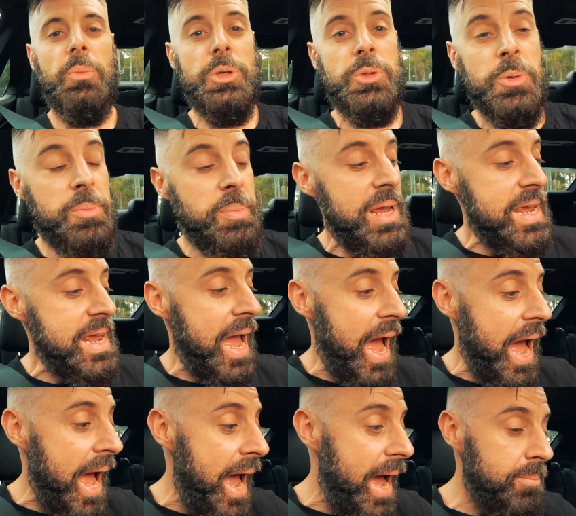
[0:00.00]
which would be
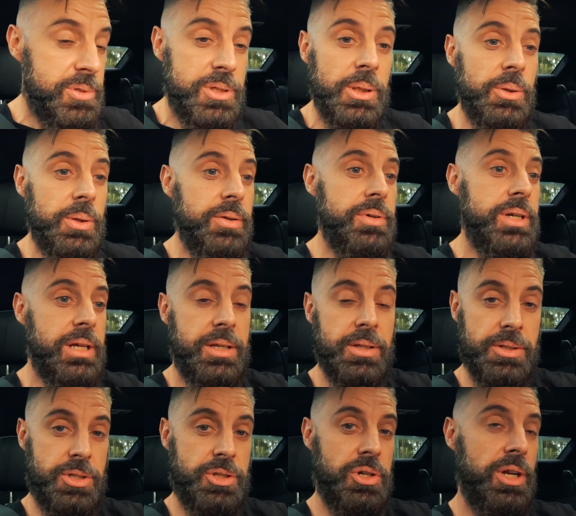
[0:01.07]
absolutely
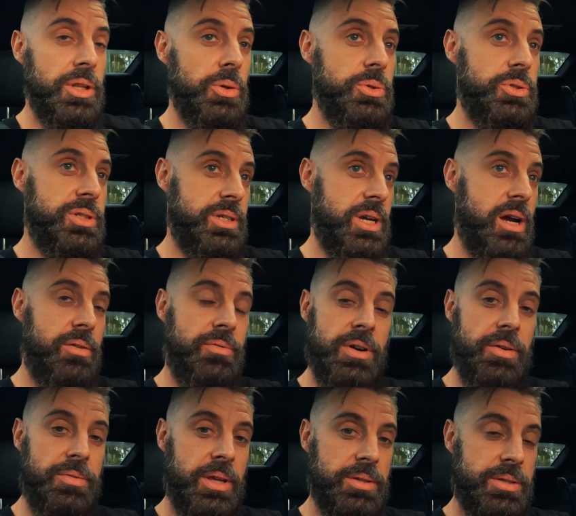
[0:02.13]
ridiculous to try and launch this car at
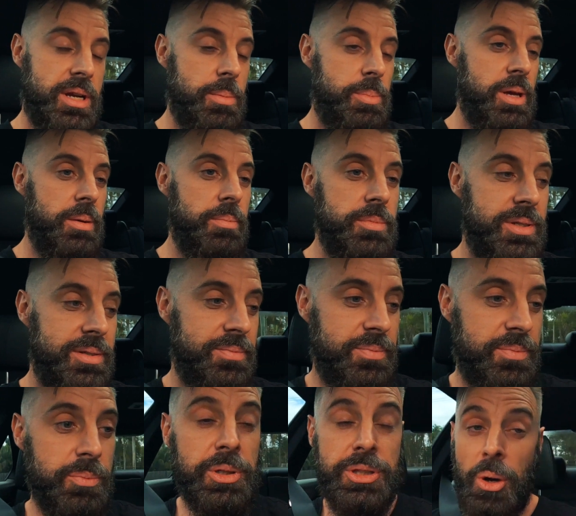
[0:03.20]
5,000 RPMs.
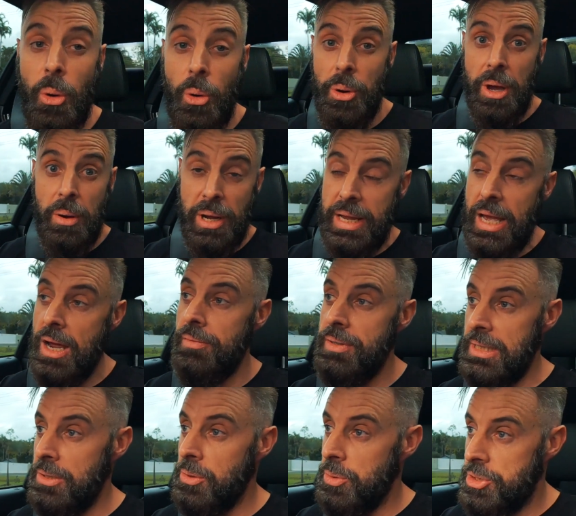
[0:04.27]
With the auto, I can't
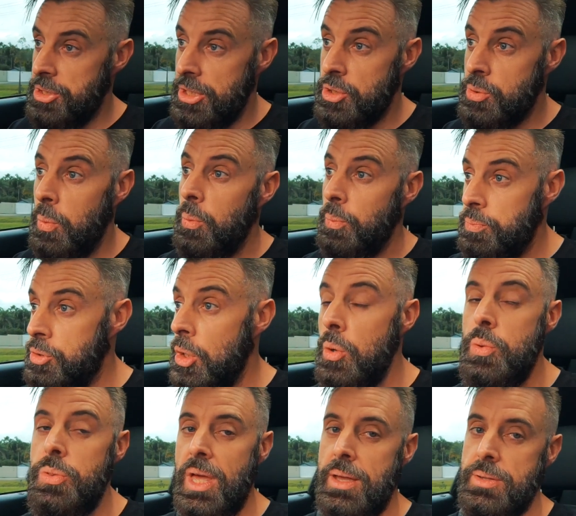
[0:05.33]
really launch it at
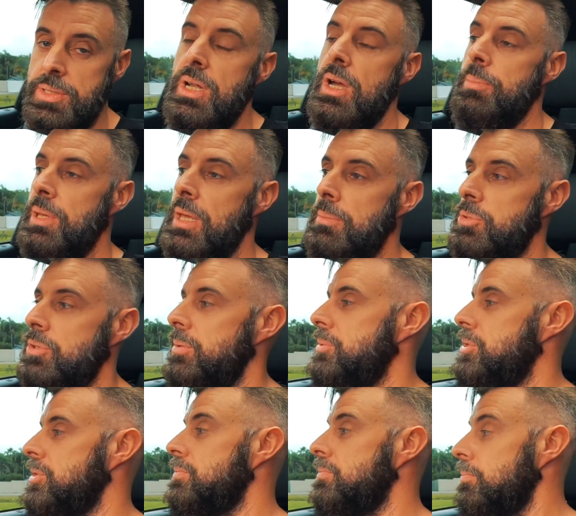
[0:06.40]
2,000 RPMs, or it
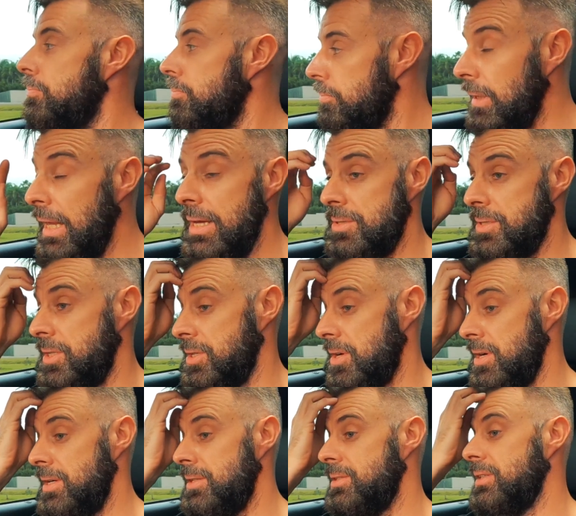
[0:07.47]
would just blaze the
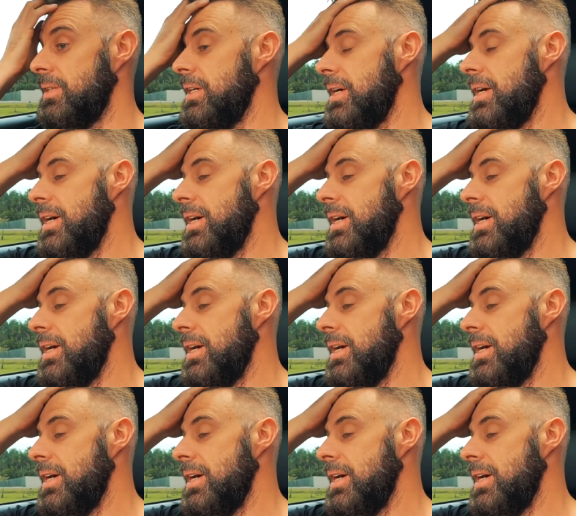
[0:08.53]
tires.